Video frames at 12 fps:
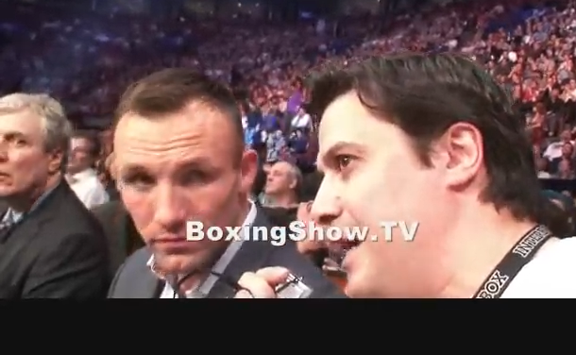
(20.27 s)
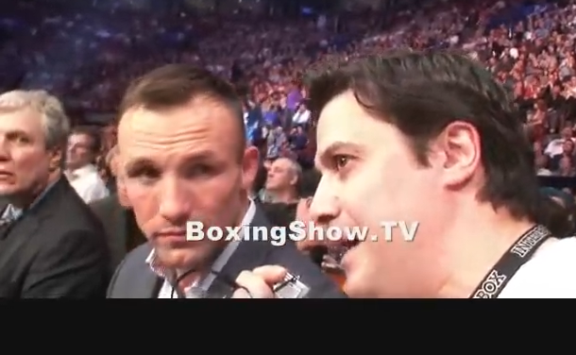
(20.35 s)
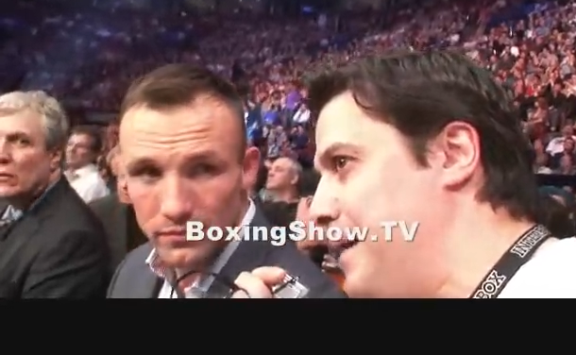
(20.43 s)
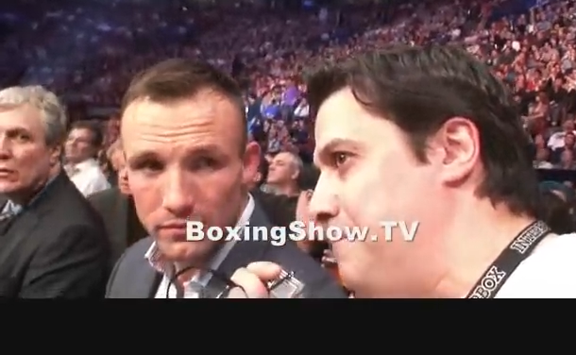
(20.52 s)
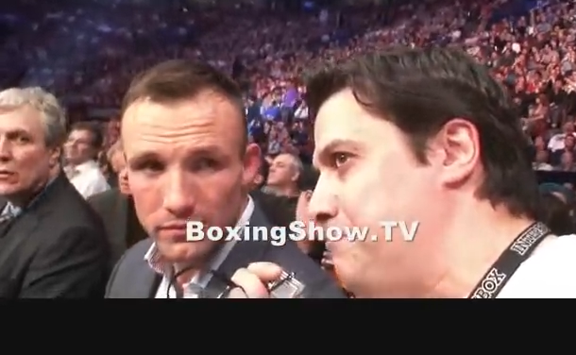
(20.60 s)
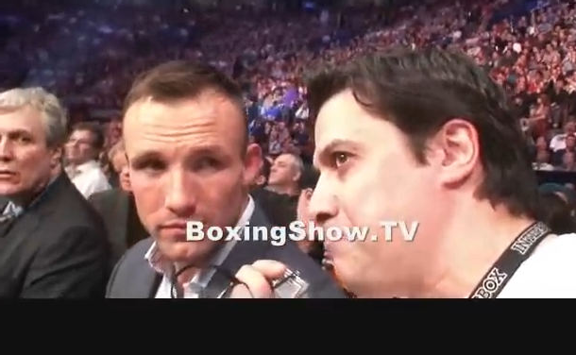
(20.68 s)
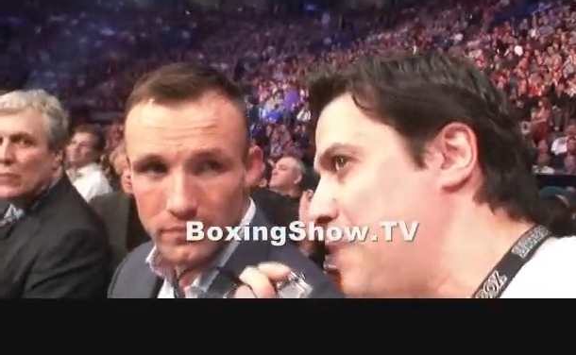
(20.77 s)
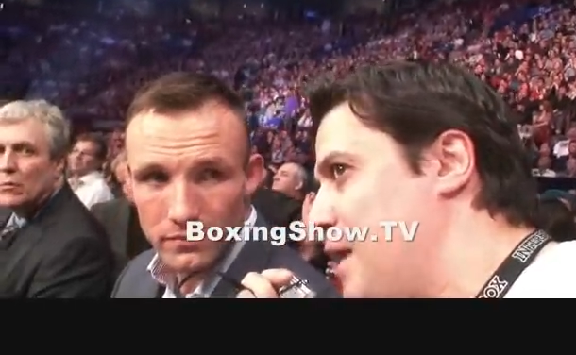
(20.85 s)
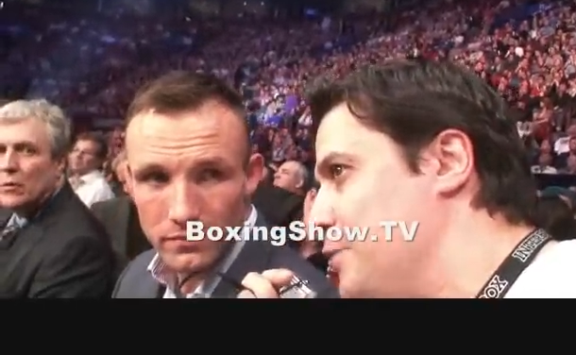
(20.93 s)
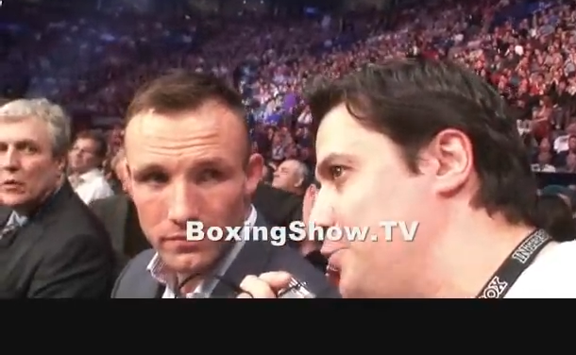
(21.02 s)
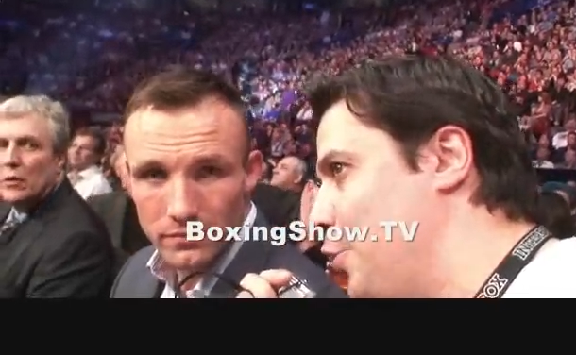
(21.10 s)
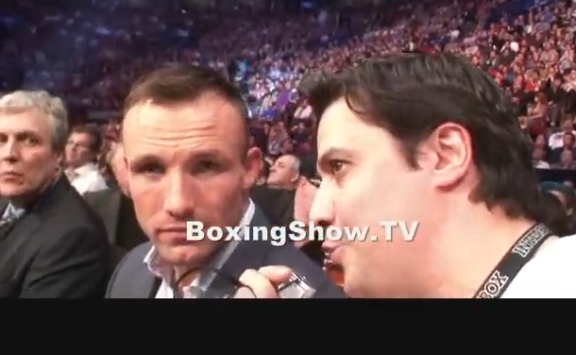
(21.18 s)
Speaker 1: um,
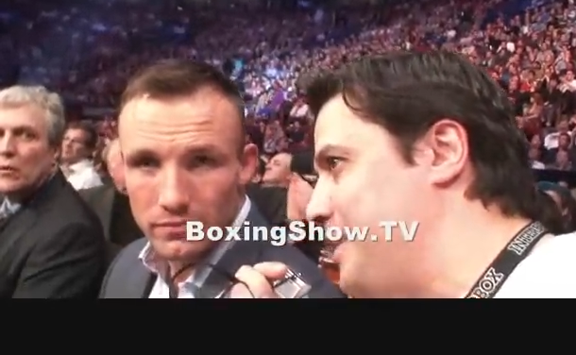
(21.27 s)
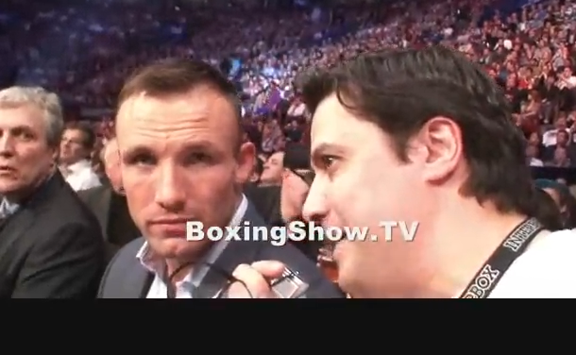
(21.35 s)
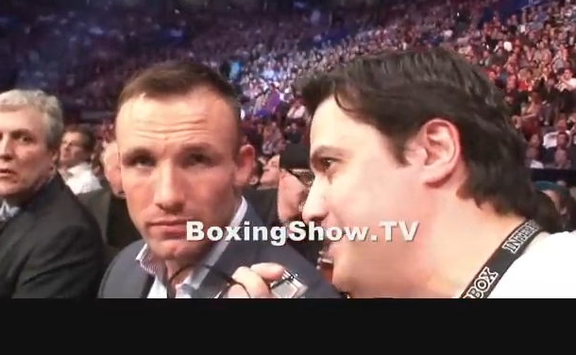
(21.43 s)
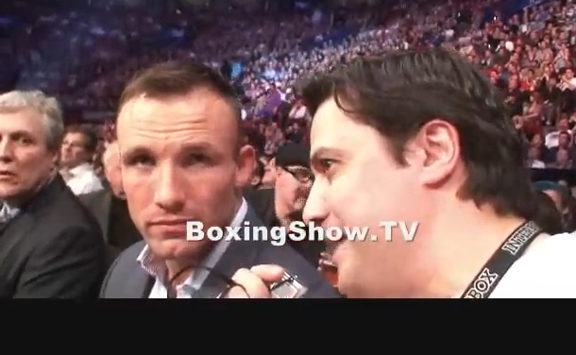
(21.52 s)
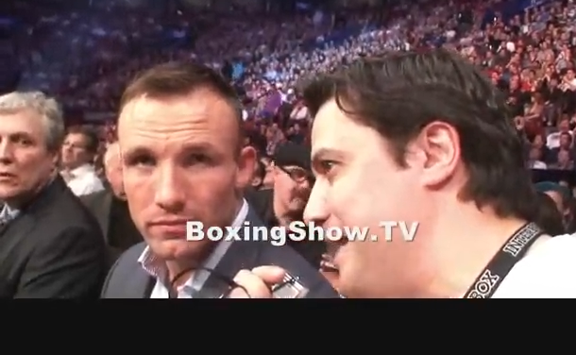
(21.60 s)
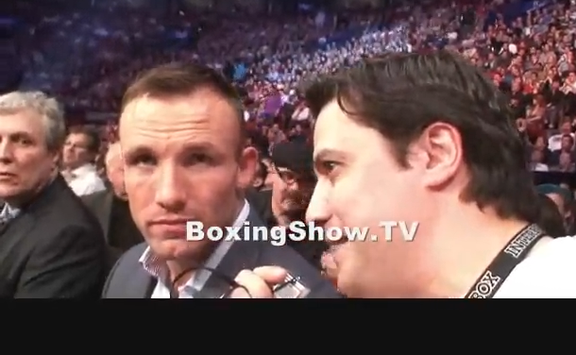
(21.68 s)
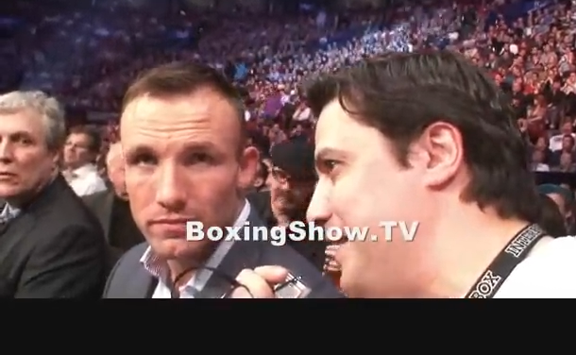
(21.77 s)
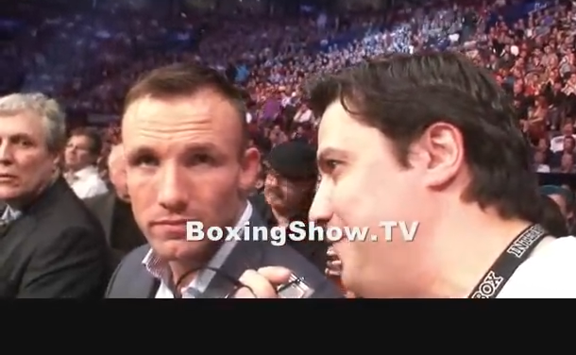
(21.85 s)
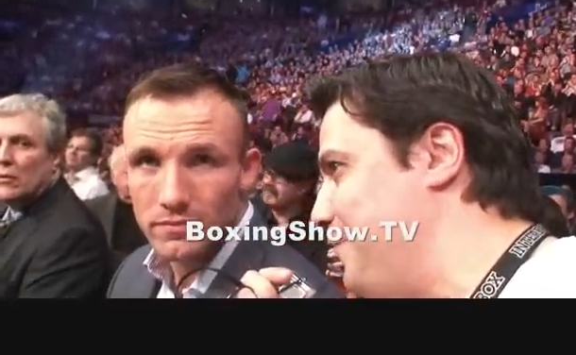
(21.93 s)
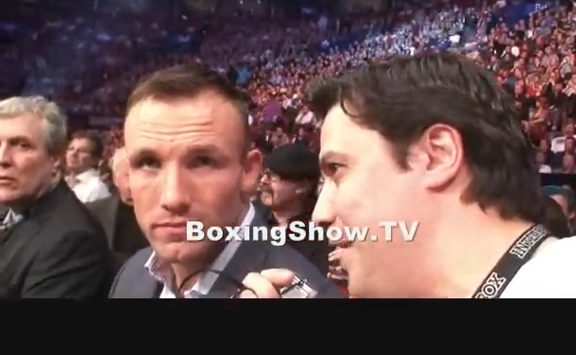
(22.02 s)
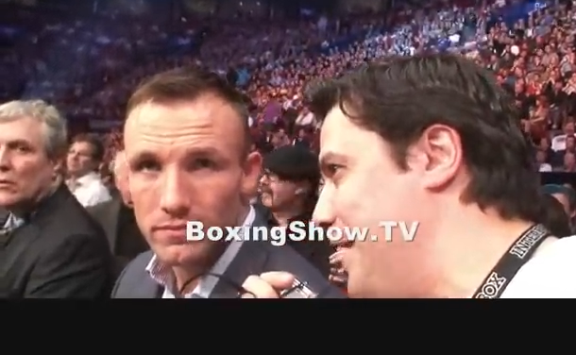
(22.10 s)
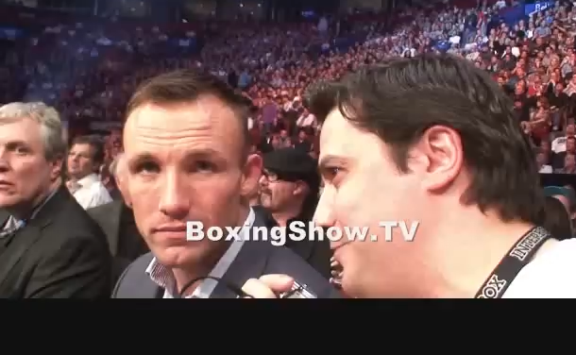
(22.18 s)
Joe Calzaghe,
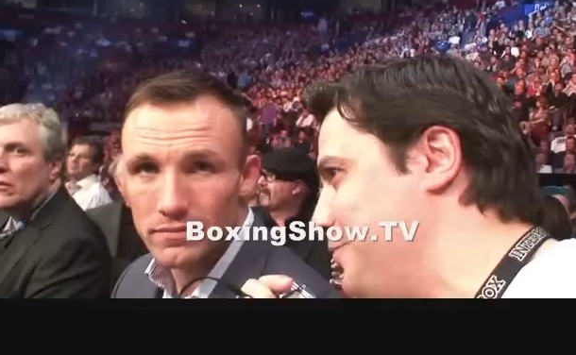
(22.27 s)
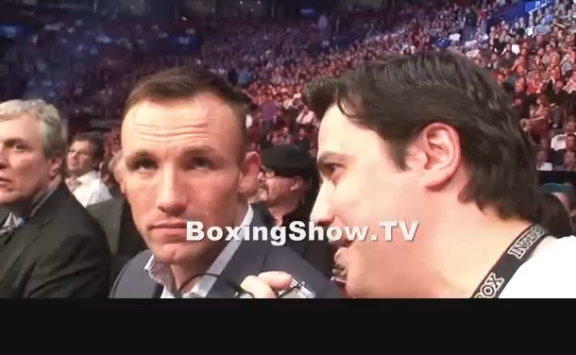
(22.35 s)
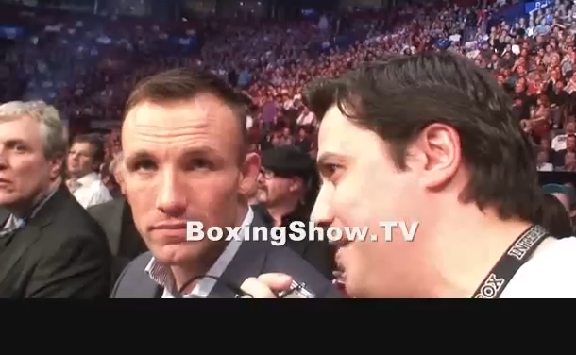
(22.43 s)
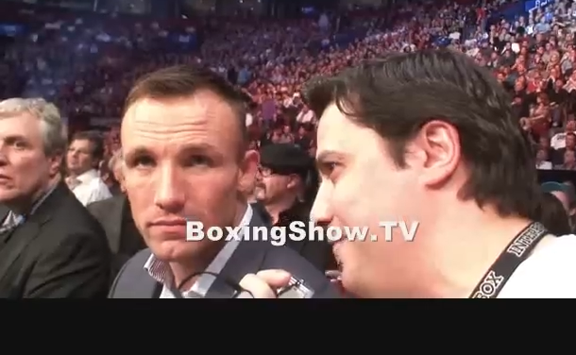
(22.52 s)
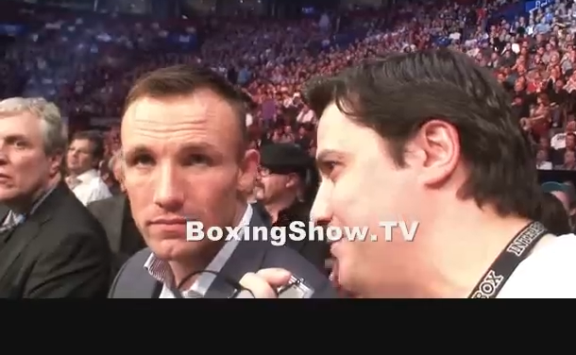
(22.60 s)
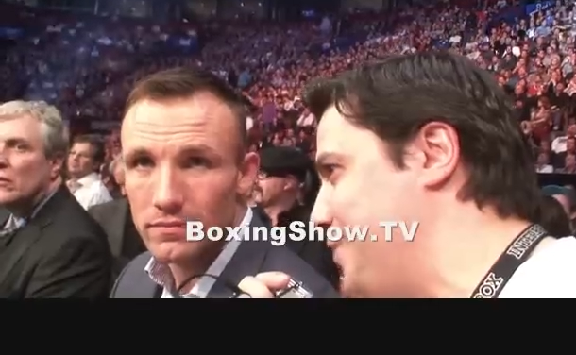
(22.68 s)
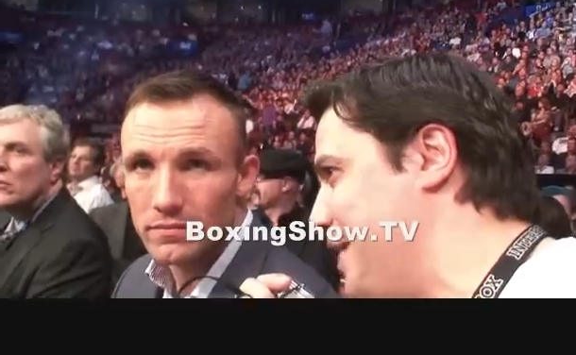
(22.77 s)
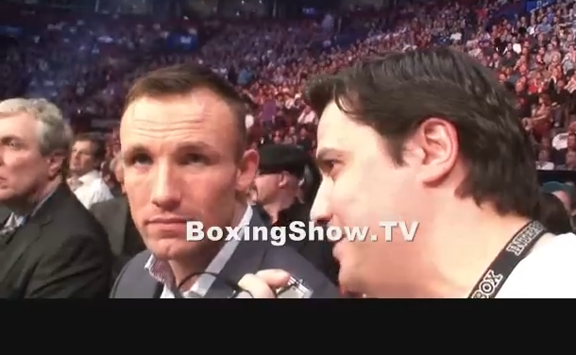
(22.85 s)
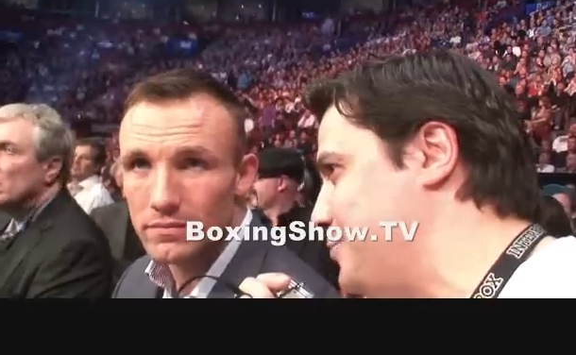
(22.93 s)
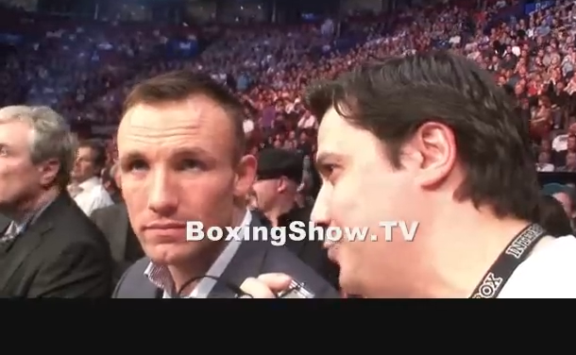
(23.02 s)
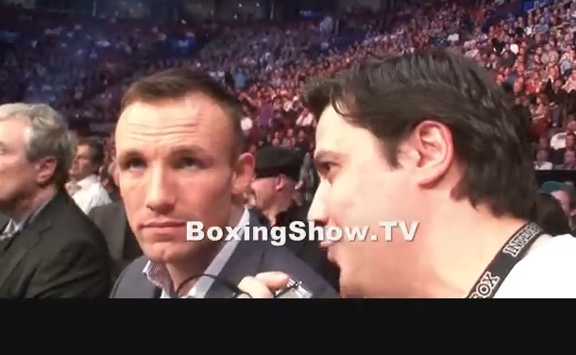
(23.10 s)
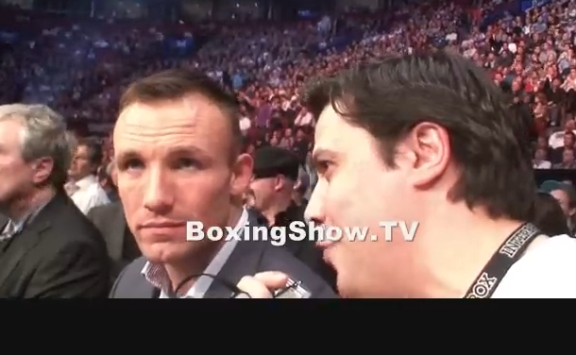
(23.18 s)
if you had to have a chance to